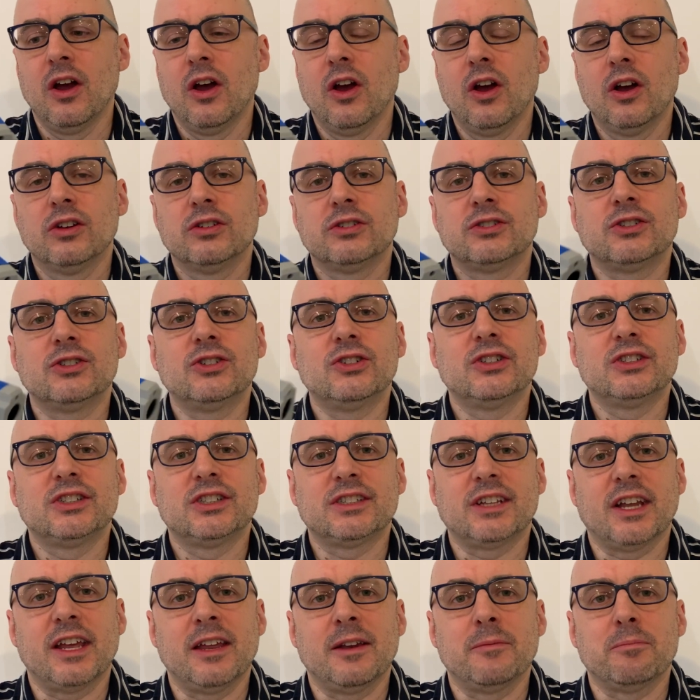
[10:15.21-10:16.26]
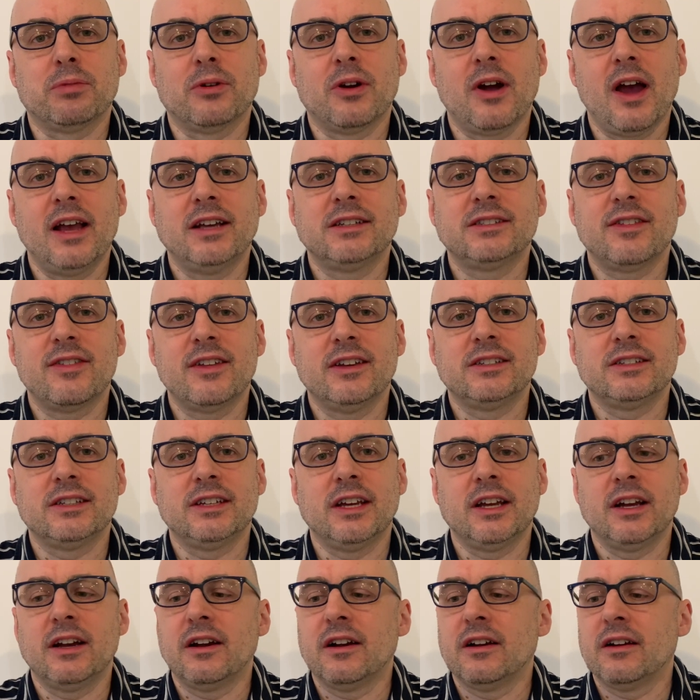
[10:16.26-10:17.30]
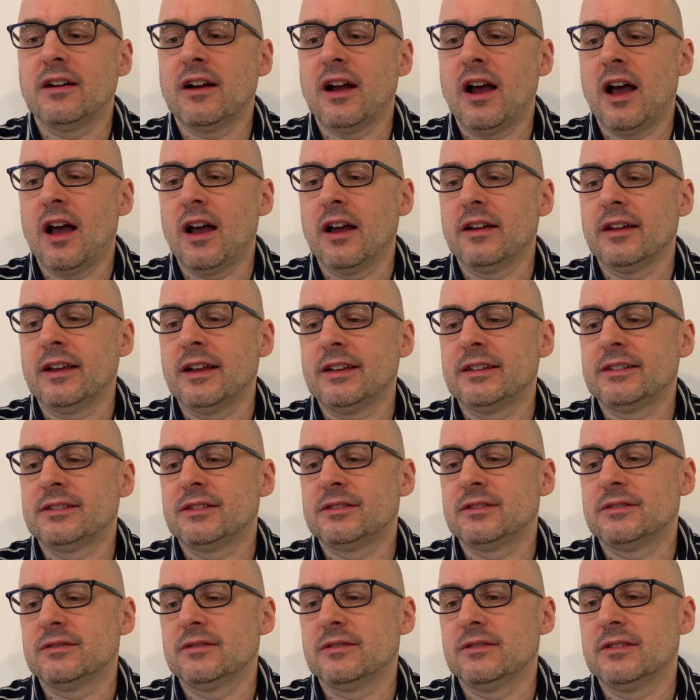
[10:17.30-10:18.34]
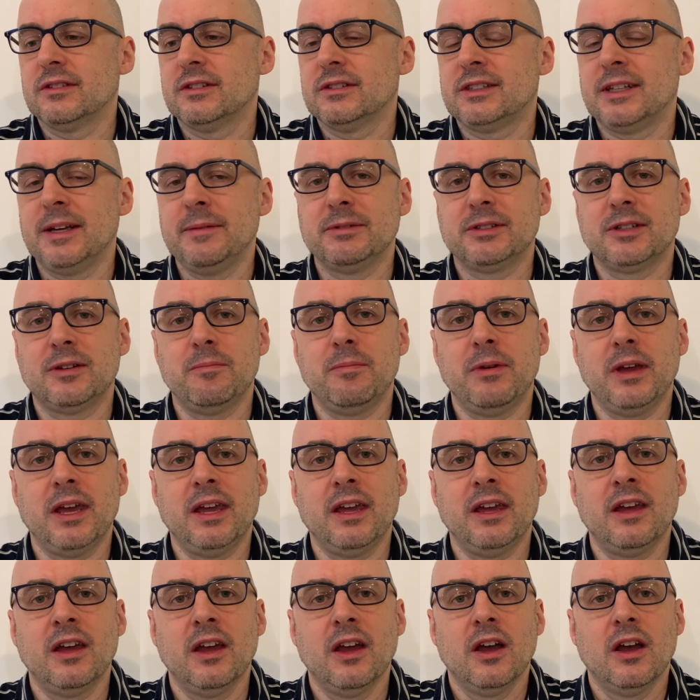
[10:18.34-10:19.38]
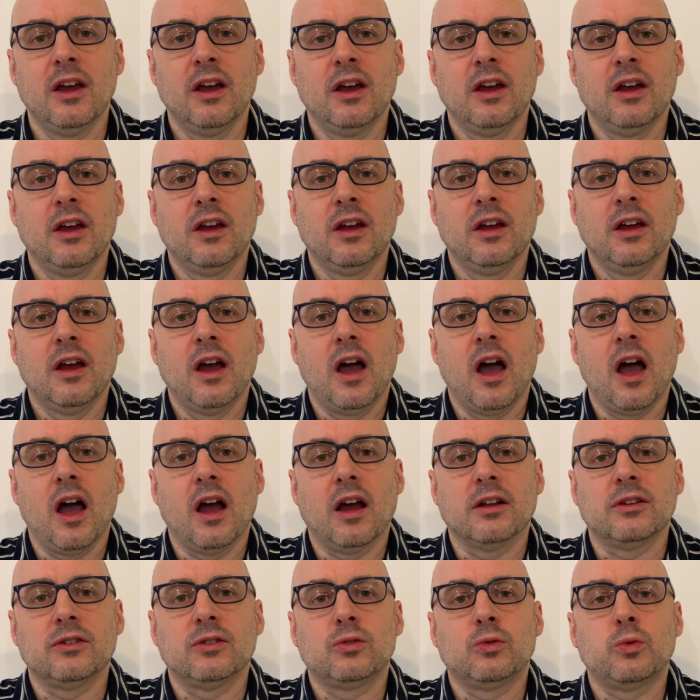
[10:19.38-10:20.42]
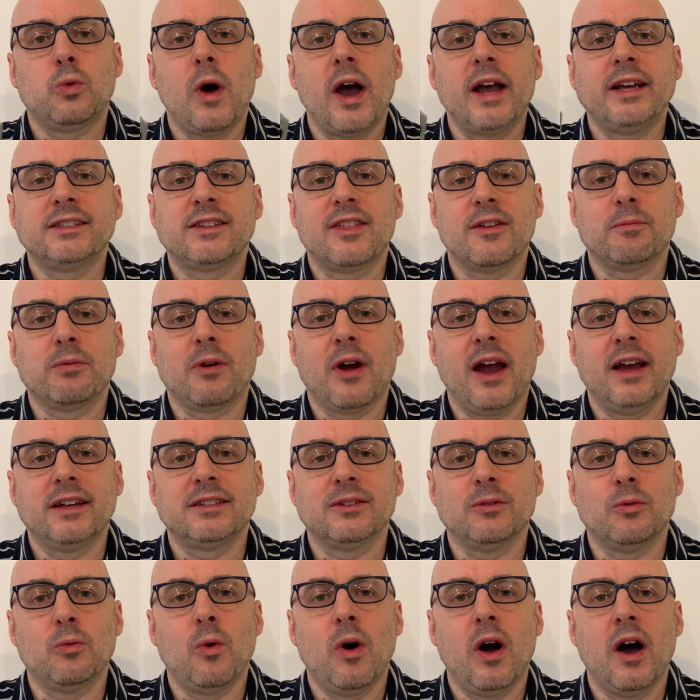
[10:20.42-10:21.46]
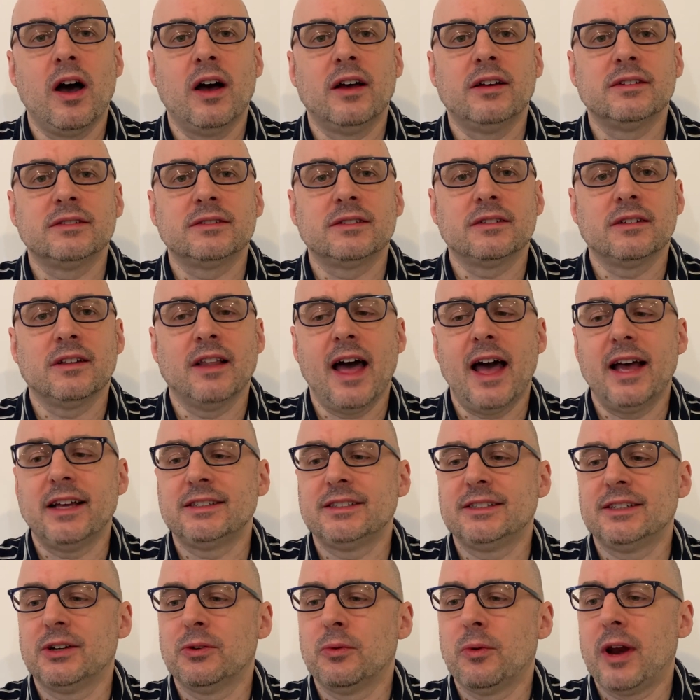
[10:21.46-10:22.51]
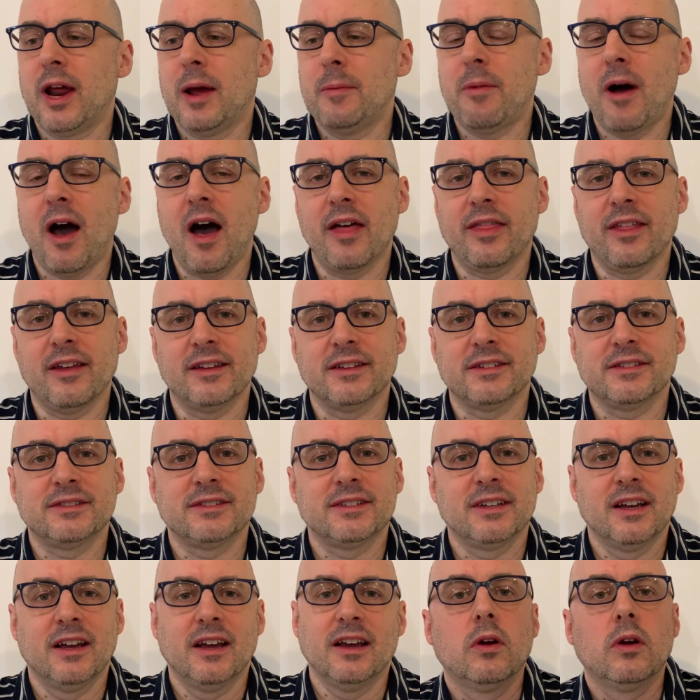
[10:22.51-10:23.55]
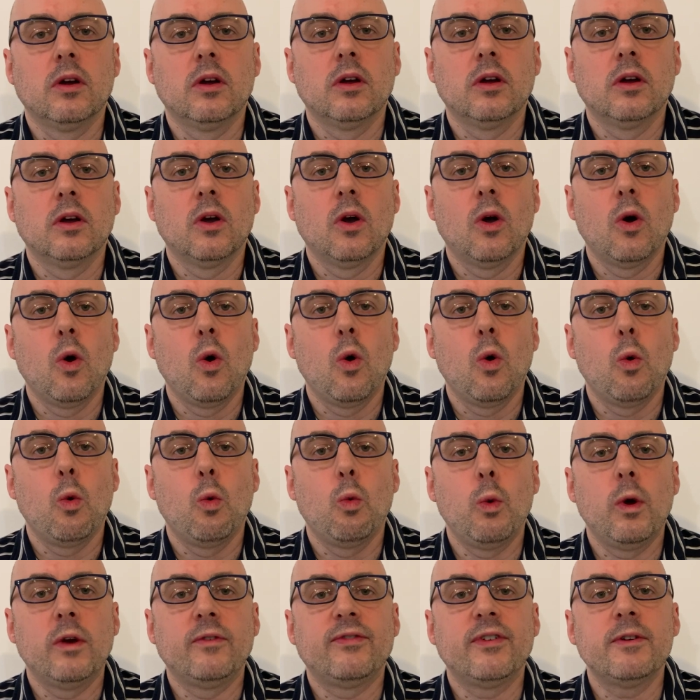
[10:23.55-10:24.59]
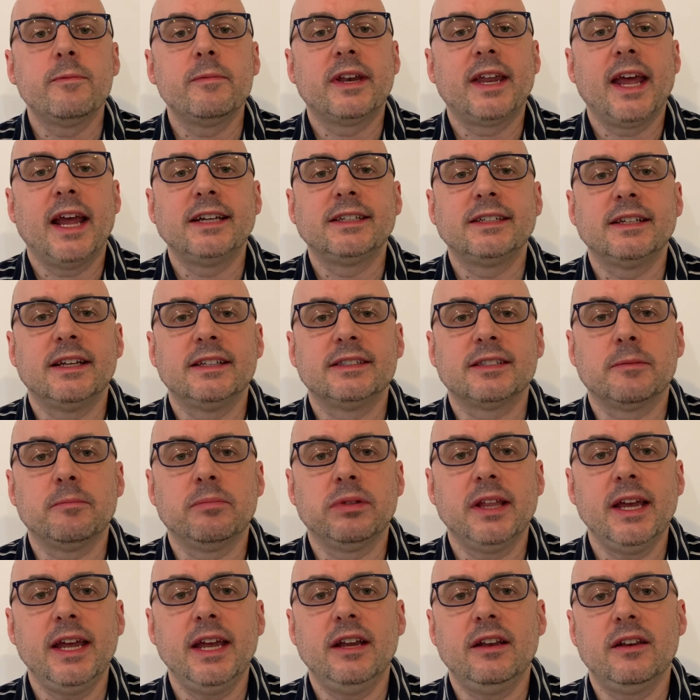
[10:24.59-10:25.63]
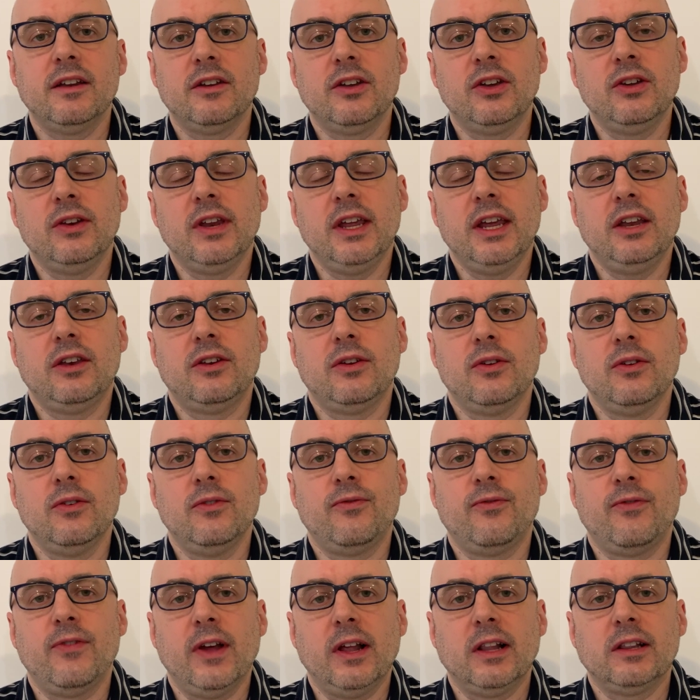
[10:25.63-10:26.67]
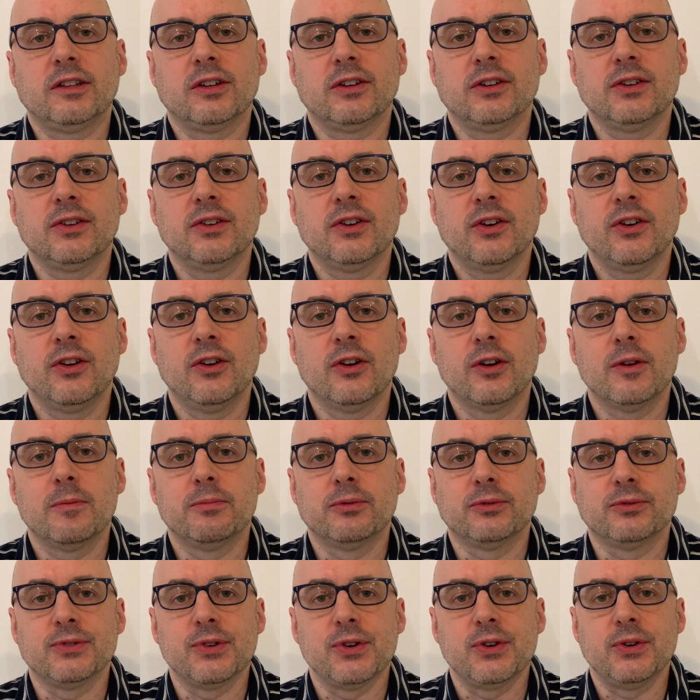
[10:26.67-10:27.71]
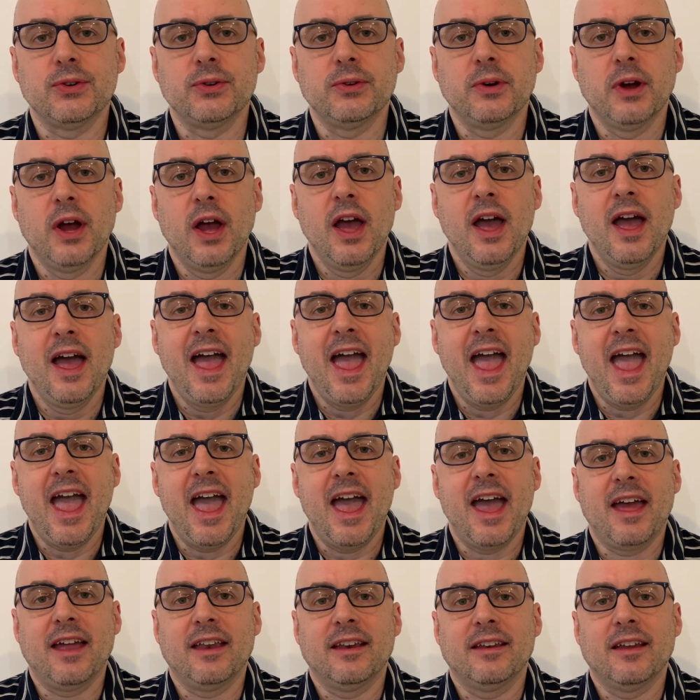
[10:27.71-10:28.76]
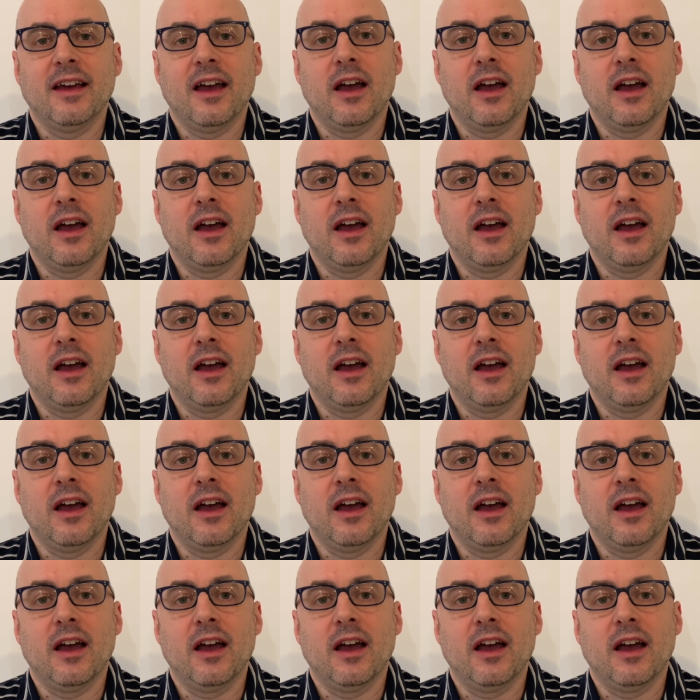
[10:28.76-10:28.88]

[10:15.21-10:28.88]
surged in price this year. It seems to be twice the price it was last year when I bought this. When fermentation is complete, you need to filter your brew, and